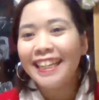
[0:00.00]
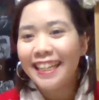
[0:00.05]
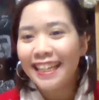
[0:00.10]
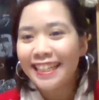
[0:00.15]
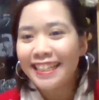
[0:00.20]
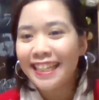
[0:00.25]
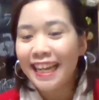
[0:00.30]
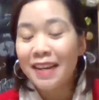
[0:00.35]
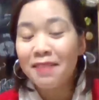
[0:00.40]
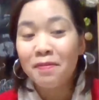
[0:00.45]

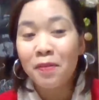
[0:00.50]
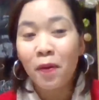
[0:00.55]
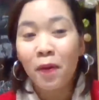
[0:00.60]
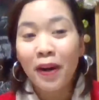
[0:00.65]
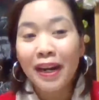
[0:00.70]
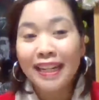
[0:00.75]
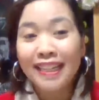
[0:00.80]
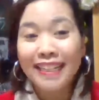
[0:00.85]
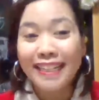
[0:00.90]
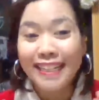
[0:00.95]
Yes, I'm
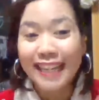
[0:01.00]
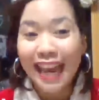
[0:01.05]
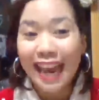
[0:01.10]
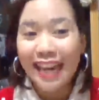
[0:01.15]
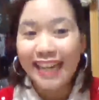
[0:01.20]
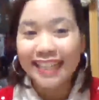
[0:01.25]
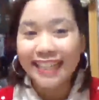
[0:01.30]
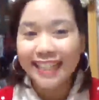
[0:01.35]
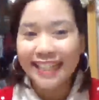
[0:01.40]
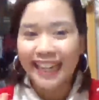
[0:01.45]
quite
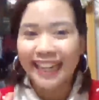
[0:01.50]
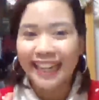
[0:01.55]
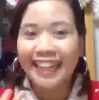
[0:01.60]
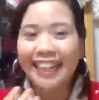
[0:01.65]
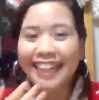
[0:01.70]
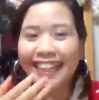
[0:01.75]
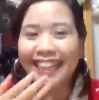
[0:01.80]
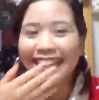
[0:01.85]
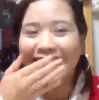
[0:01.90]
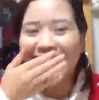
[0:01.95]
tense,
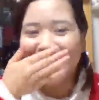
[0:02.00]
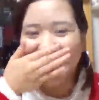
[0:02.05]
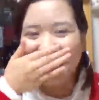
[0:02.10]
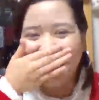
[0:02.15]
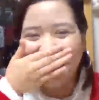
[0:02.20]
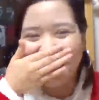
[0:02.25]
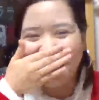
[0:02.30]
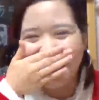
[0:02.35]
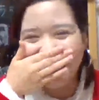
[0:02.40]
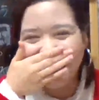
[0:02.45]

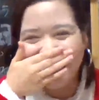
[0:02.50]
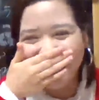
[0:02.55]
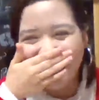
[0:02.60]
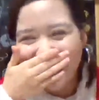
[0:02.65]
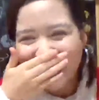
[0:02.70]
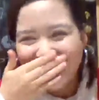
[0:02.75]
guys.